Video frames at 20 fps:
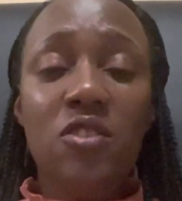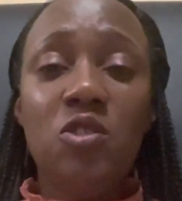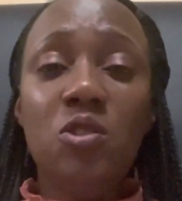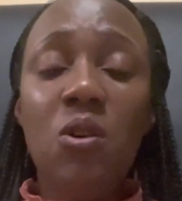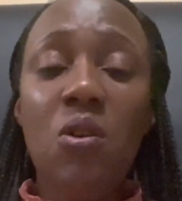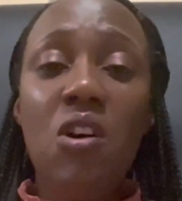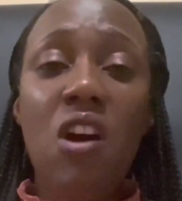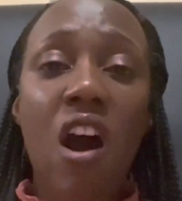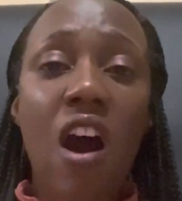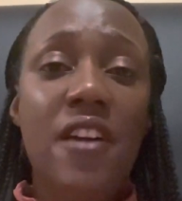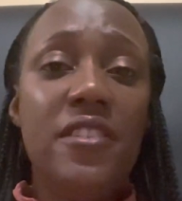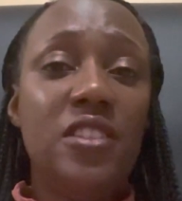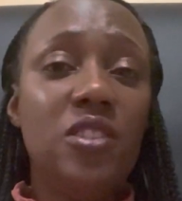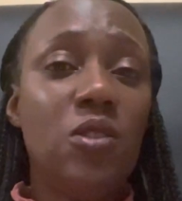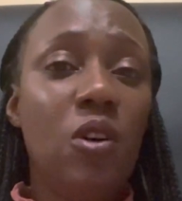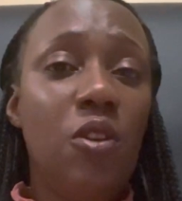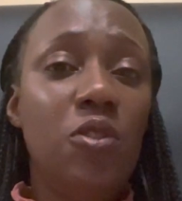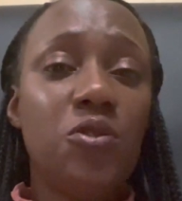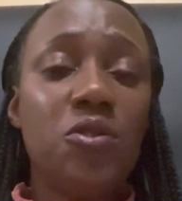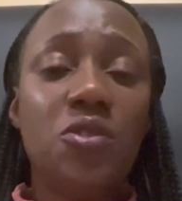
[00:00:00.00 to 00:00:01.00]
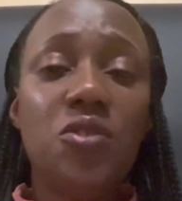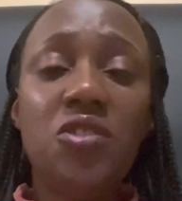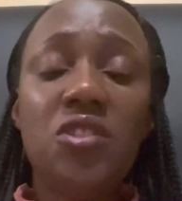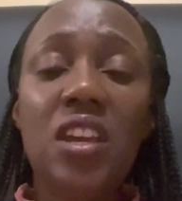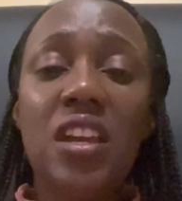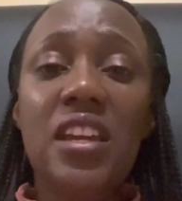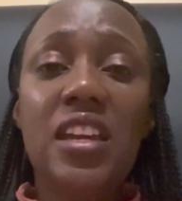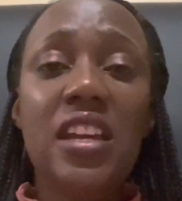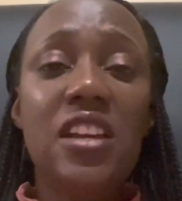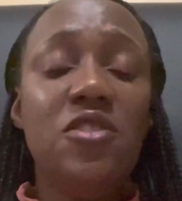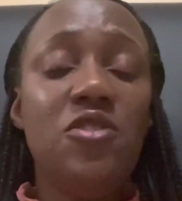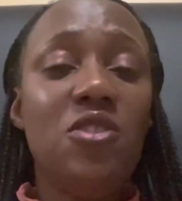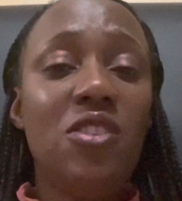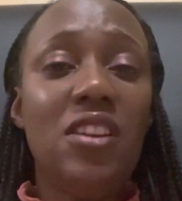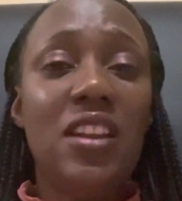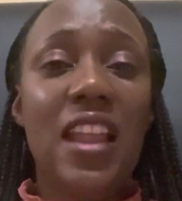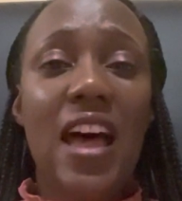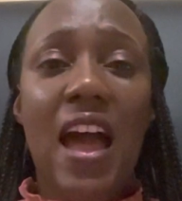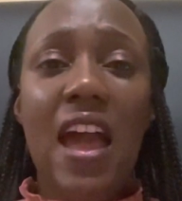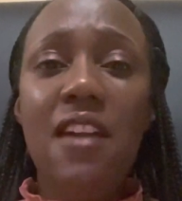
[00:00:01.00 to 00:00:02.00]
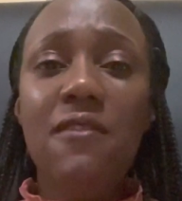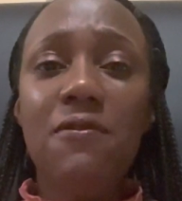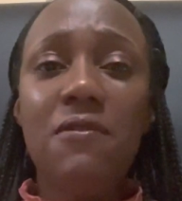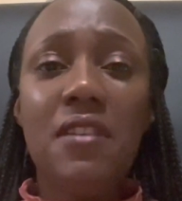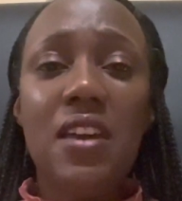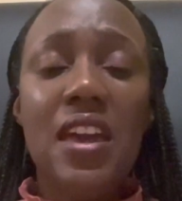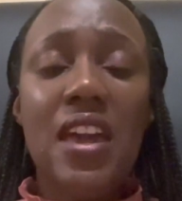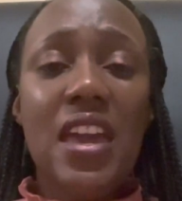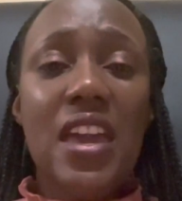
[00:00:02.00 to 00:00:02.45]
So God is also saying in your life,